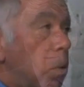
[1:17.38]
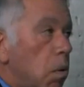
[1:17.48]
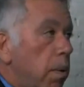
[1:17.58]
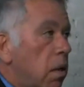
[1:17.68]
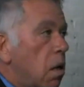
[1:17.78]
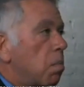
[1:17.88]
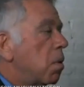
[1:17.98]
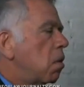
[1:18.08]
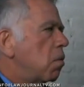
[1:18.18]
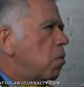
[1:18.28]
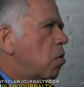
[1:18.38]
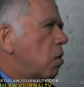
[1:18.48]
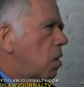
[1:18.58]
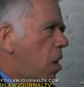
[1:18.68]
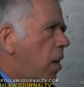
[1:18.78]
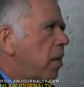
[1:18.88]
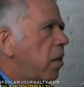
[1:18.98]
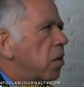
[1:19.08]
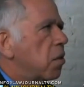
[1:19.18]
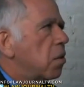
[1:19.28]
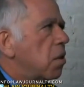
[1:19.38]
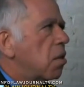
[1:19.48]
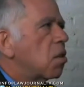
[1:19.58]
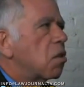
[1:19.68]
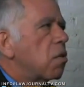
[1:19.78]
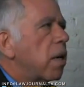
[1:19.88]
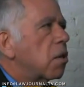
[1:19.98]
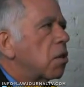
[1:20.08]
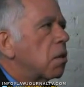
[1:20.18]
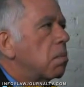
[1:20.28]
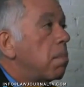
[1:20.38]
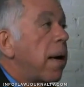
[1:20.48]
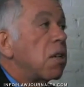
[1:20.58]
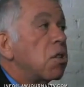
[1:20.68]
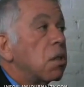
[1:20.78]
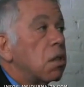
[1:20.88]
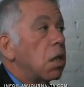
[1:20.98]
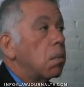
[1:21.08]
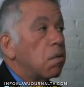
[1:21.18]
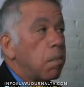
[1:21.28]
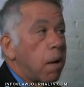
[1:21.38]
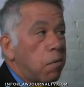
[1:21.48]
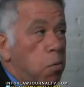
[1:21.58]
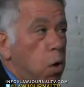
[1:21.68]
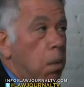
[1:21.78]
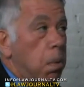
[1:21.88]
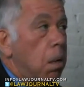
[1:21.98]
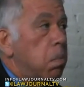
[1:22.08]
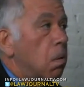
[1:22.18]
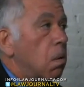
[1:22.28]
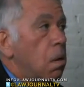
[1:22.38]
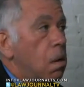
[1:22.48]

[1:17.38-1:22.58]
in all honesty, is an actor, but I think that this video is emblematic of what